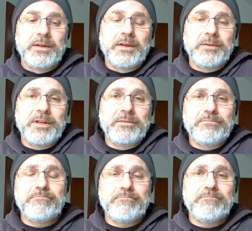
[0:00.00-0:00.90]
I mean,
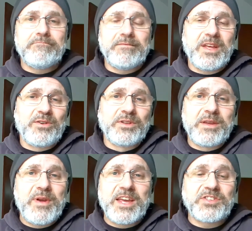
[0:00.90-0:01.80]
it
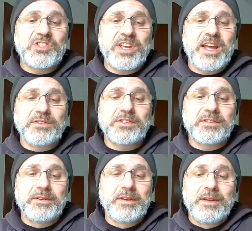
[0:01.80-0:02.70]
only makes
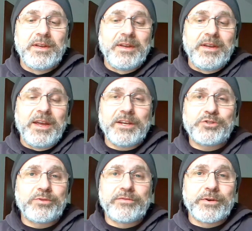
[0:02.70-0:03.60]
sense.
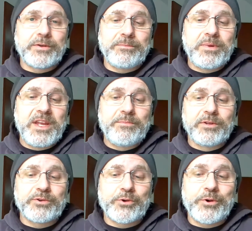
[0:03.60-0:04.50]
Extroverted
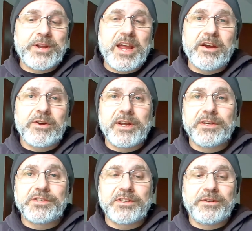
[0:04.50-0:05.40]
people are
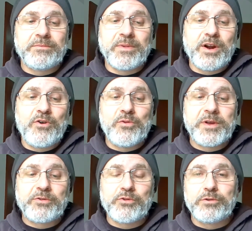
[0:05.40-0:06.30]
gregarious and at home
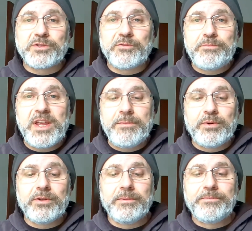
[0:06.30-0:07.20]
in groups of
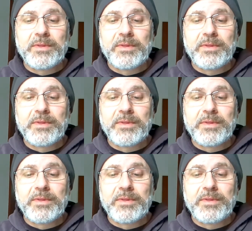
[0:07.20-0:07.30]
people.